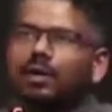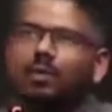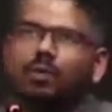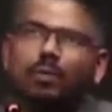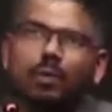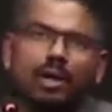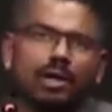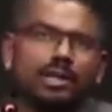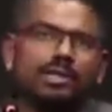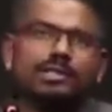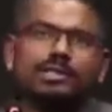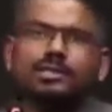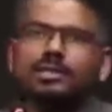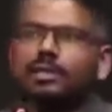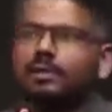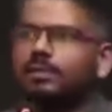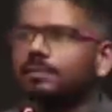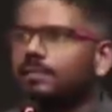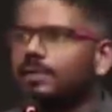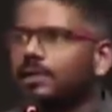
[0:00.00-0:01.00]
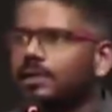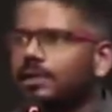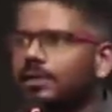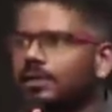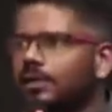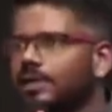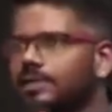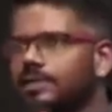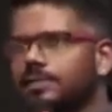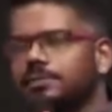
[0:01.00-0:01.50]
What is it that me,
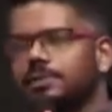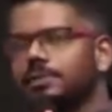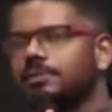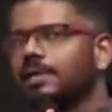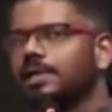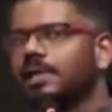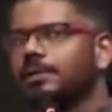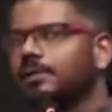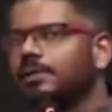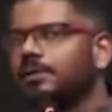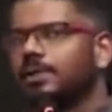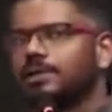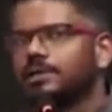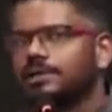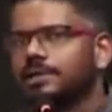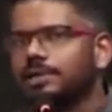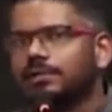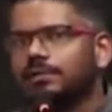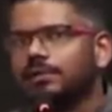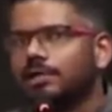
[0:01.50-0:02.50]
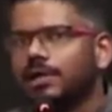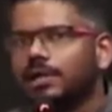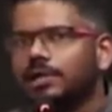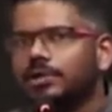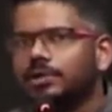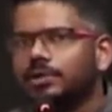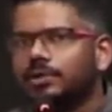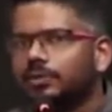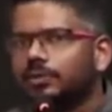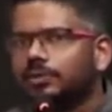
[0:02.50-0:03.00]
or let's say people like me, what is it that we are
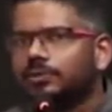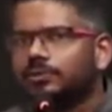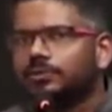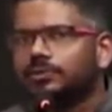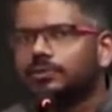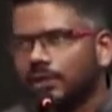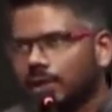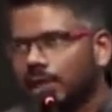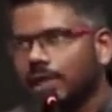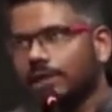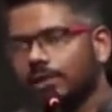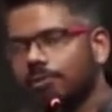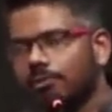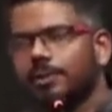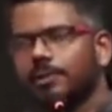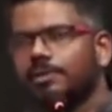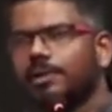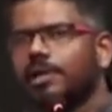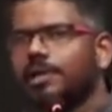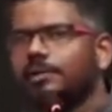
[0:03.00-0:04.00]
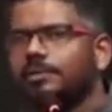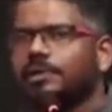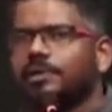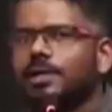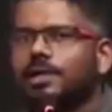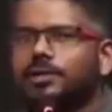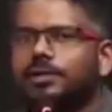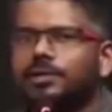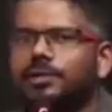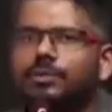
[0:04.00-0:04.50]
trying to do? Or I or people like me are
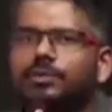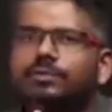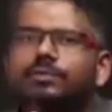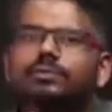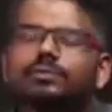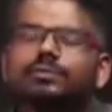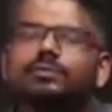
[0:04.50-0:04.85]
trying to do?